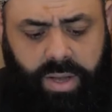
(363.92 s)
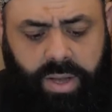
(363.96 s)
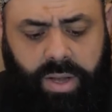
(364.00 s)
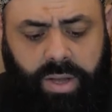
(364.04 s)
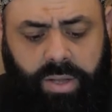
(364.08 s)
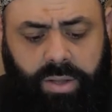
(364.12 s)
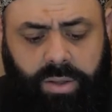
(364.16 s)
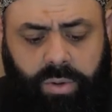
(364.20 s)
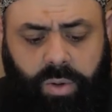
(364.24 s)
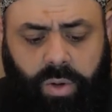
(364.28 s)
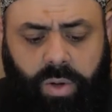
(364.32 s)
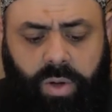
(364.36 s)

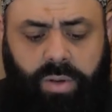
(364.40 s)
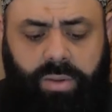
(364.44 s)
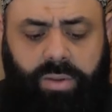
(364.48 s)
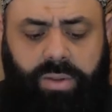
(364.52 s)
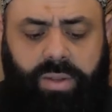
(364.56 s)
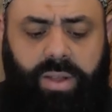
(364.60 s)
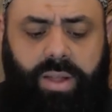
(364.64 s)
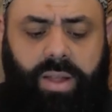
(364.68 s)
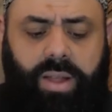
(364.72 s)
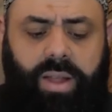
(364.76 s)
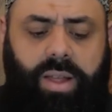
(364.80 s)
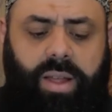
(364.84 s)

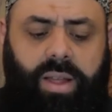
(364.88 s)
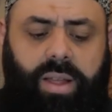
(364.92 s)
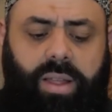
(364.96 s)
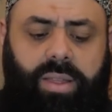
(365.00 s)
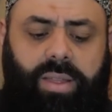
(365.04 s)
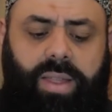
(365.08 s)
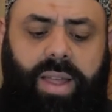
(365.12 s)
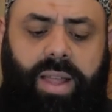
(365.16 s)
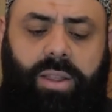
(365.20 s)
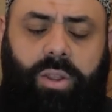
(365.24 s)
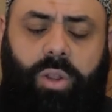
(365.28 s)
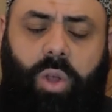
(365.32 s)
taught
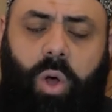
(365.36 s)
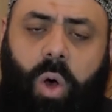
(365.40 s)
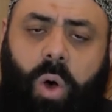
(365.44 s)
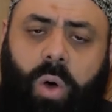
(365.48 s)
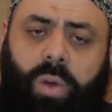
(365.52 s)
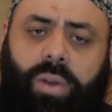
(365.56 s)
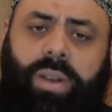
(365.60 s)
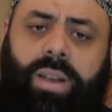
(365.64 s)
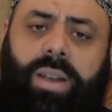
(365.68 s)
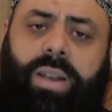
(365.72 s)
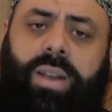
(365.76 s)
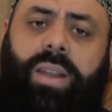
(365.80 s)
that
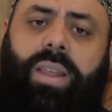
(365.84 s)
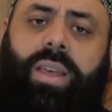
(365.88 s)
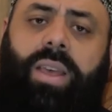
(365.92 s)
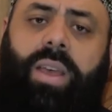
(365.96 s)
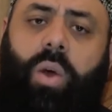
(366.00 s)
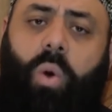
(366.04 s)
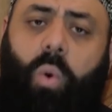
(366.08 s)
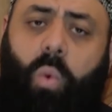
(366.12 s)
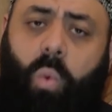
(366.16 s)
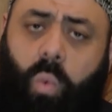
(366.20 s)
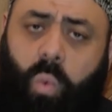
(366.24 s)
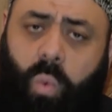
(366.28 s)
only
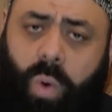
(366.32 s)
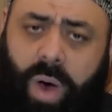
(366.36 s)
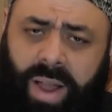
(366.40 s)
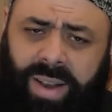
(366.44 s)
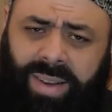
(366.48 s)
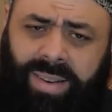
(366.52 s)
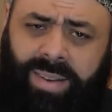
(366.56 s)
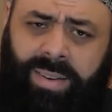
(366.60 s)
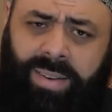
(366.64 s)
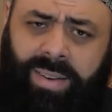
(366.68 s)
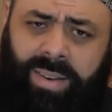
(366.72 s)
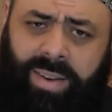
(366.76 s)

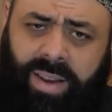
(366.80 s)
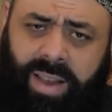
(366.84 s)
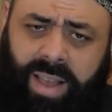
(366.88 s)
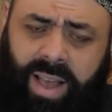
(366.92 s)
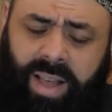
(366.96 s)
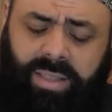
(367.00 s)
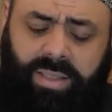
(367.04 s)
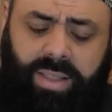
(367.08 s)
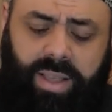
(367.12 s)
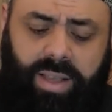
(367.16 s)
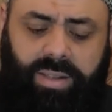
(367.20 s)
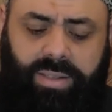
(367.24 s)
one
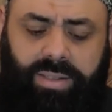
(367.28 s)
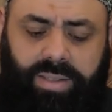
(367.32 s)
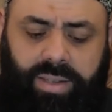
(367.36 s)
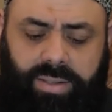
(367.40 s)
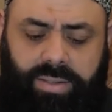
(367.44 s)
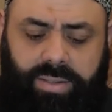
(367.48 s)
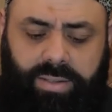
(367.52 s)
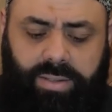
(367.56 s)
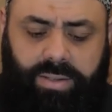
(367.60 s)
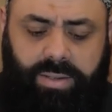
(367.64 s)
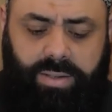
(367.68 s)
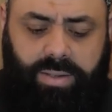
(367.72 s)
God
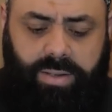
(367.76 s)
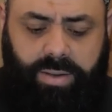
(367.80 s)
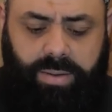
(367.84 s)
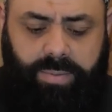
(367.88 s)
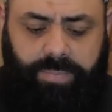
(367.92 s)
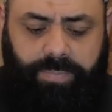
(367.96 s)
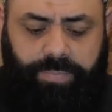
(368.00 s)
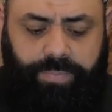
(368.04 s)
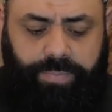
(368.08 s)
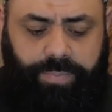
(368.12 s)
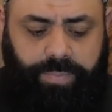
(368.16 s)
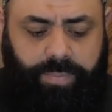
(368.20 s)
exists.
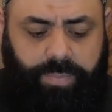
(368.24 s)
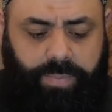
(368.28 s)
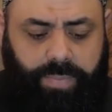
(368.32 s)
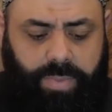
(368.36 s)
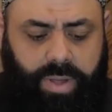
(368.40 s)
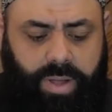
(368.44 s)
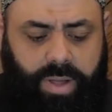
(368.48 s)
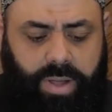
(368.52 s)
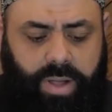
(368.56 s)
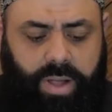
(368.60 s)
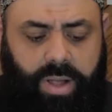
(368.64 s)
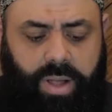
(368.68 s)

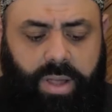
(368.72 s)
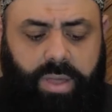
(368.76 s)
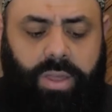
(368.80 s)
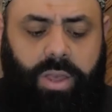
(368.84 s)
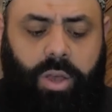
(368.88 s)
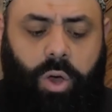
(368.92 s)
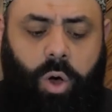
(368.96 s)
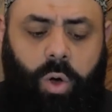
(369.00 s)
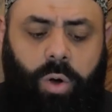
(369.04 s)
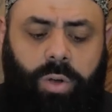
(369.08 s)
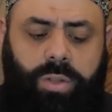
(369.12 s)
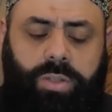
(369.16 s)
They
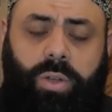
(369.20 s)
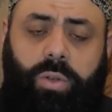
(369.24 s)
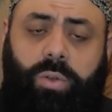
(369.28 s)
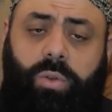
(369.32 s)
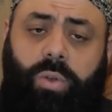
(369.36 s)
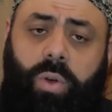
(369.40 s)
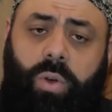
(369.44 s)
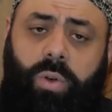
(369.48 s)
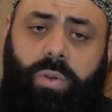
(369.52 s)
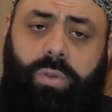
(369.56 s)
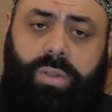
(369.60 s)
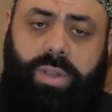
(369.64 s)
also
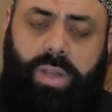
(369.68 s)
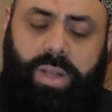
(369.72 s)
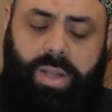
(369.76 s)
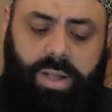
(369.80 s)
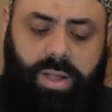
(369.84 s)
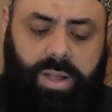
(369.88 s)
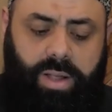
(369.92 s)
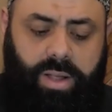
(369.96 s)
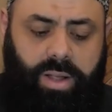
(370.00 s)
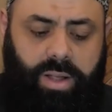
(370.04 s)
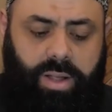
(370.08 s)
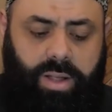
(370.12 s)
taught
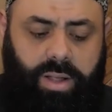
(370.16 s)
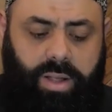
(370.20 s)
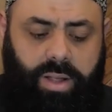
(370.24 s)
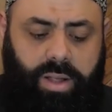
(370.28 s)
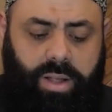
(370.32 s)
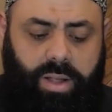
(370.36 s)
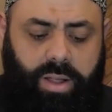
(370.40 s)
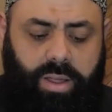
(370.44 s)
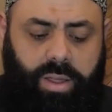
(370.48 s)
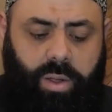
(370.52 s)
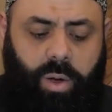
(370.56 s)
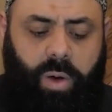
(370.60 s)

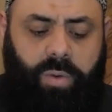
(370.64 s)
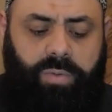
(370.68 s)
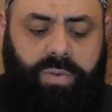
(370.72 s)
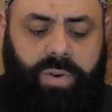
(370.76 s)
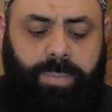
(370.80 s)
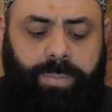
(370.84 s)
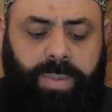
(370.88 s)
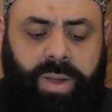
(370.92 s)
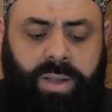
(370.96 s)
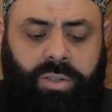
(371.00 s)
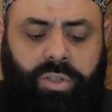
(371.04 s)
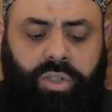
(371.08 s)
the
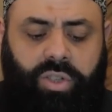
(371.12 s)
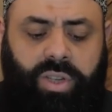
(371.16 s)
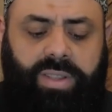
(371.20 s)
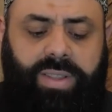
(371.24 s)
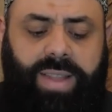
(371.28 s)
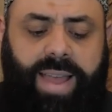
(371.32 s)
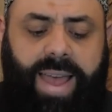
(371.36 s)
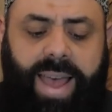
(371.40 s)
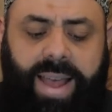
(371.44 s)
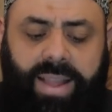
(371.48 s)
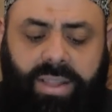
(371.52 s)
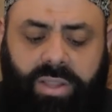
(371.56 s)

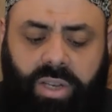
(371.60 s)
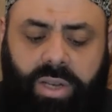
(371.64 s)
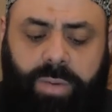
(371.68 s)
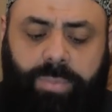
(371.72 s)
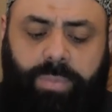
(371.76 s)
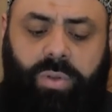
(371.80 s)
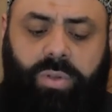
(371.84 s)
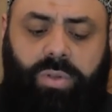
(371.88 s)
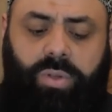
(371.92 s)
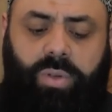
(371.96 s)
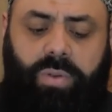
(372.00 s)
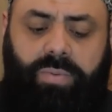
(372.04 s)
aforementioned
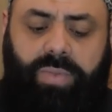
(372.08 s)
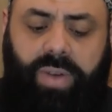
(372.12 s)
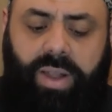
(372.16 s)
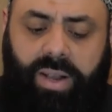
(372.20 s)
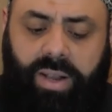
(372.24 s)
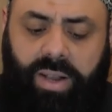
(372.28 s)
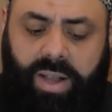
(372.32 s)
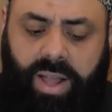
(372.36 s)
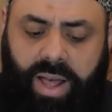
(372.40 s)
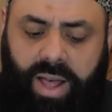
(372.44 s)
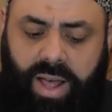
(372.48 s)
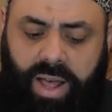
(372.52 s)
attributes of
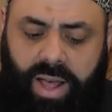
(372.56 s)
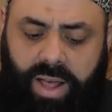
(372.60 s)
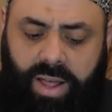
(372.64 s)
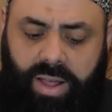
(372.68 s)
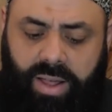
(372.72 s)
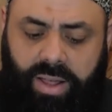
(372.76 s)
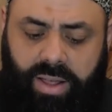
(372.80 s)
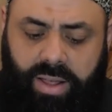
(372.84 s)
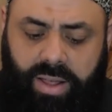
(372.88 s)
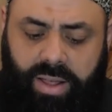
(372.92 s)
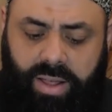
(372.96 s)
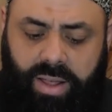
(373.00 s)

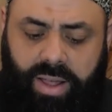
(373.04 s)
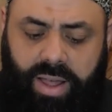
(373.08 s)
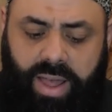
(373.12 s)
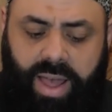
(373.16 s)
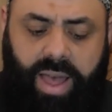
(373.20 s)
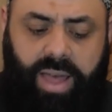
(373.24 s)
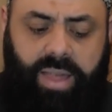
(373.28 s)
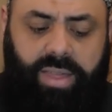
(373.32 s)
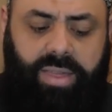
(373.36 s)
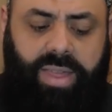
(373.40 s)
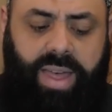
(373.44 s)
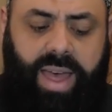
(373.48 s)
Allah
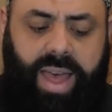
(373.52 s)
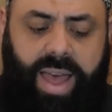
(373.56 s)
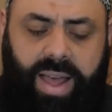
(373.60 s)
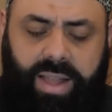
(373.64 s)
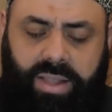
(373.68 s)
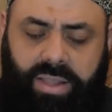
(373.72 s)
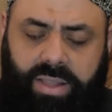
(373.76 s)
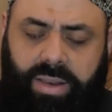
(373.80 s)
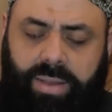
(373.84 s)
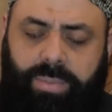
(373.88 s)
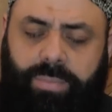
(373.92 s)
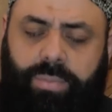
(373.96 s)
and the
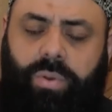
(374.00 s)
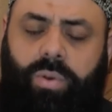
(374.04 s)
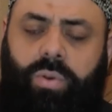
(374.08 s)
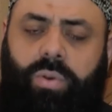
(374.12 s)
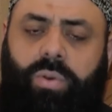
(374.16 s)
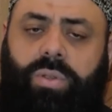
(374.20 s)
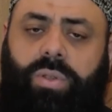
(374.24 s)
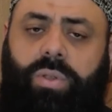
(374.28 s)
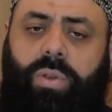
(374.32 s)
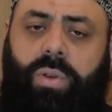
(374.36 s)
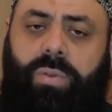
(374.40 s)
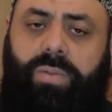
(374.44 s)

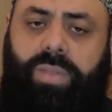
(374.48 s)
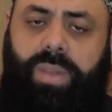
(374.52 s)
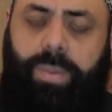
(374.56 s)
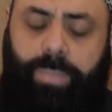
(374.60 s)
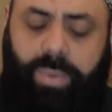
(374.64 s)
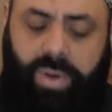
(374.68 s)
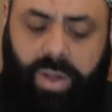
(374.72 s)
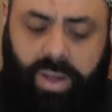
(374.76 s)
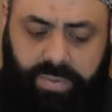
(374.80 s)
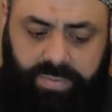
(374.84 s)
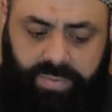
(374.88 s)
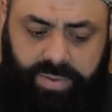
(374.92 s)
attributes of the
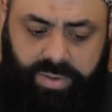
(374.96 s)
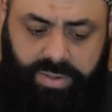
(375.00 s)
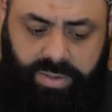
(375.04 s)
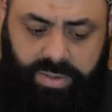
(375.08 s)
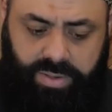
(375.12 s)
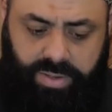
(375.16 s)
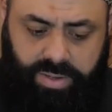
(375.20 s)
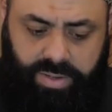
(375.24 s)
prophets.